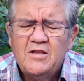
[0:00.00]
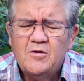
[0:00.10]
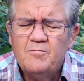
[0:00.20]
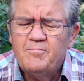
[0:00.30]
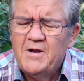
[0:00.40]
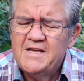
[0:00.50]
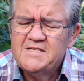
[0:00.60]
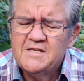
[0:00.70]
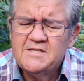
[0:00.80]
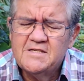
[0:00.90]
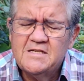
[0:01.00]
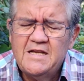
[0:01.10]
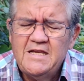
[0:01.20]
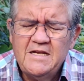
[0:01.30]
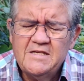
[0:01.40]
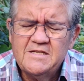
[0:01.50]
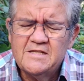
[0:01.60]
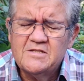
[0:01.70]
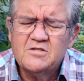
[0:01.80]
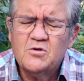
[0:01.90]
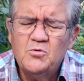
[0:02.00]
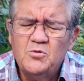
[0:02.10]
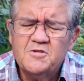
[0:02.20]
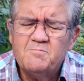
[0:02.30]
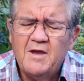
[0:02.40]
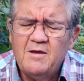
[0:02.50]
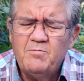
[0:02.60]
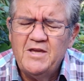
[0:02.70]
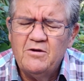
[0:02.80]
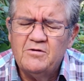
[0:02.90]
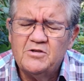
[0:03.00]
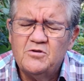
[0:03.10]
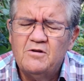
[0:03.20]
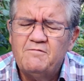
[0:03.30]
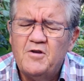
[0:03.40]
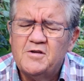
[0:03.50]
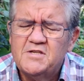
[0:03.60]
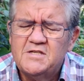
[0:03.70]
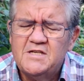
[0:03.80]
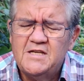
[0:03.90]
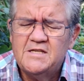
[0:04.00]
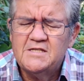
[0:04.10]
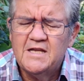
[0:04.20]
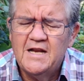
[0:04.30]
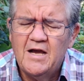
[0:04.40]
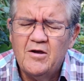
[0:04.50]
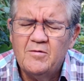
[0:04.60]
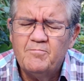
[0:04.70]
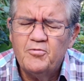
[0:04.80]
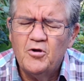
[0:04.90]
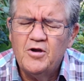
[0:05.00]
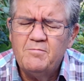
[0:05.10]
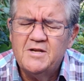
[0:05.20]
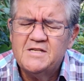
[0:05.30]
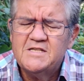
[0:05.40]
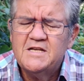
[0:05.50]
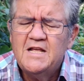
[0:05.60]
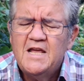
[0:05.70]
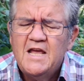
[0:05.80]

You place us as leaders at schools, maybe, or at universities, in our employment,